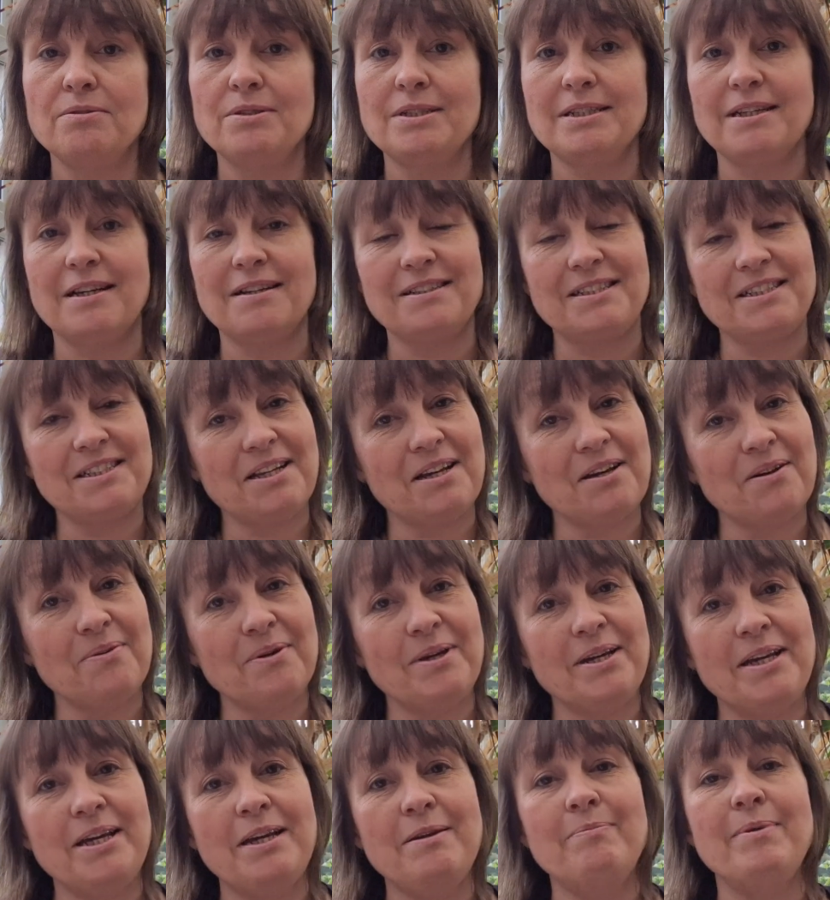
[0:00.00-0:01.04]
son, so
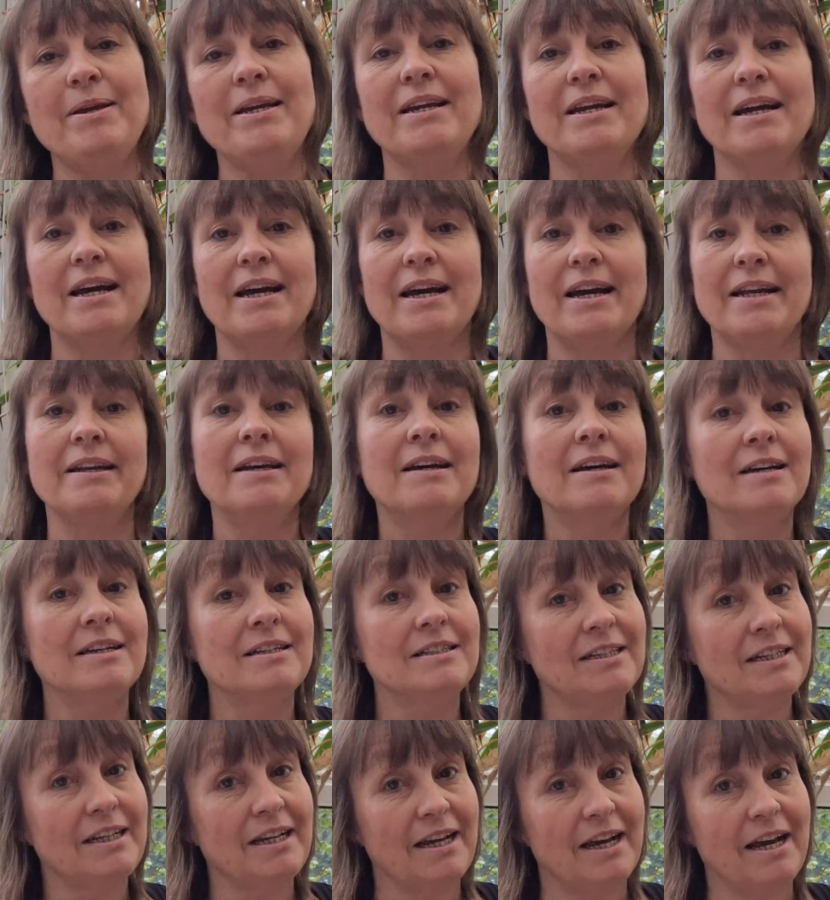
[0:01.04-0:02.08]
he began
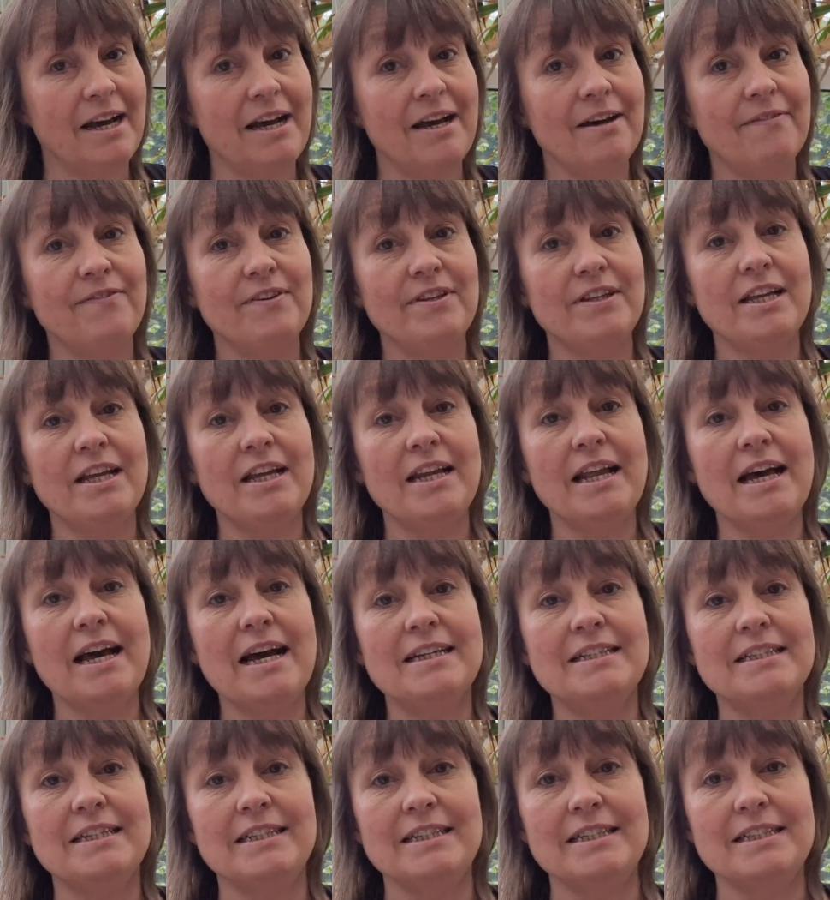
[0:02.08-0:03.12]
to care for the lad
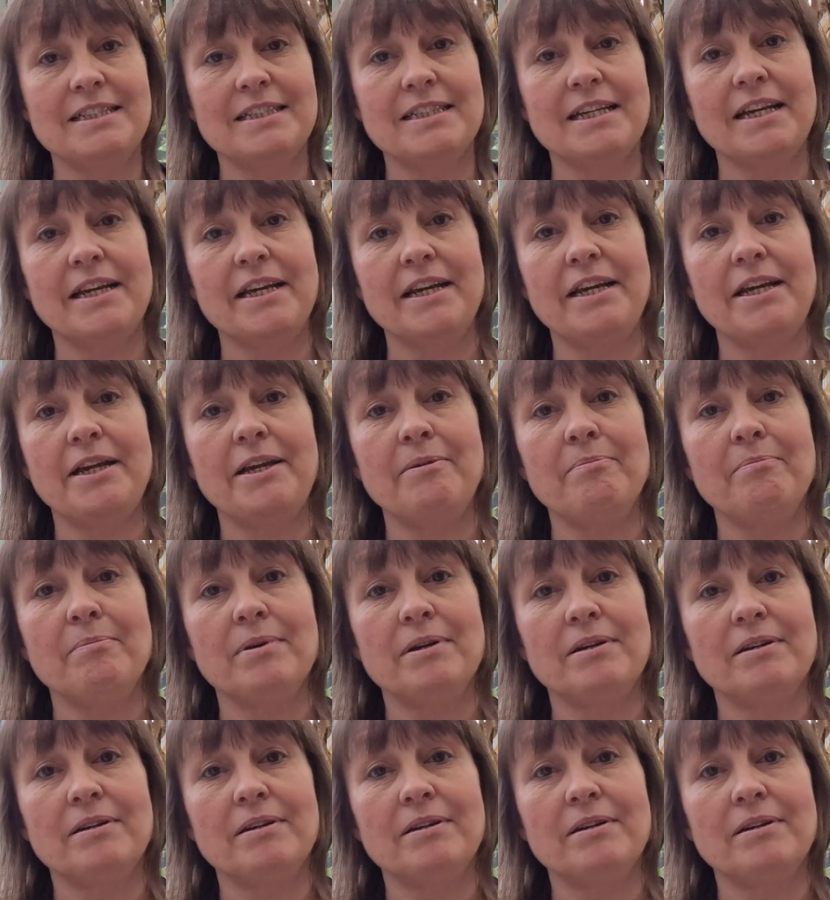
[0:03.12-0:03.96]
in his keep.